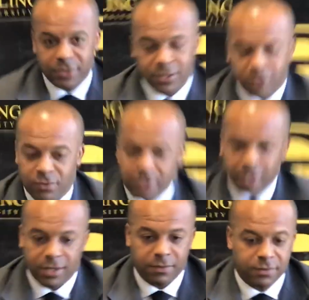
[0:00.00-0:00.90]
You
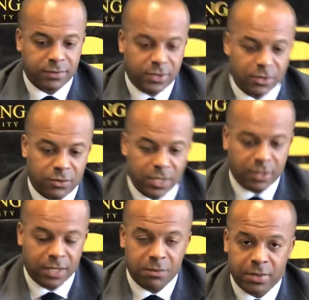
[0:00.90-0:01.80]
know, they're
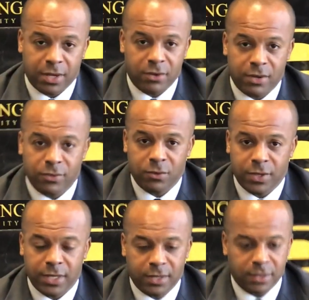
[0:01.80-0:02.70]
getting better every
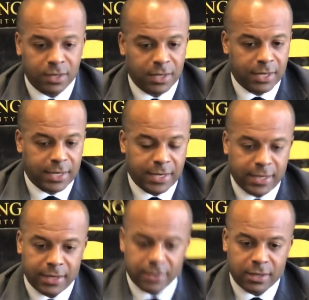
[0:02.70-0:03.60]
week,
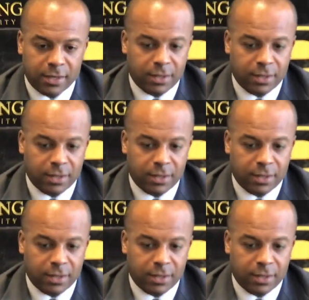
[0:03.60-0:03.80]
and